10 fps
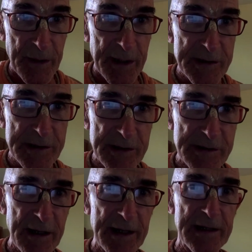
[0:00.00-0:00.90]
It's
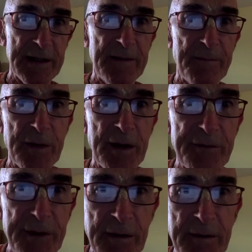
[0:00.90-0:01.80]
just like if
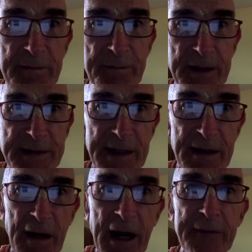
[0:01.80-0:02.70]
there is a
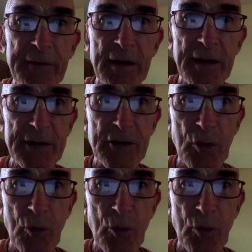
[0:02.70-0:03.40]
live electric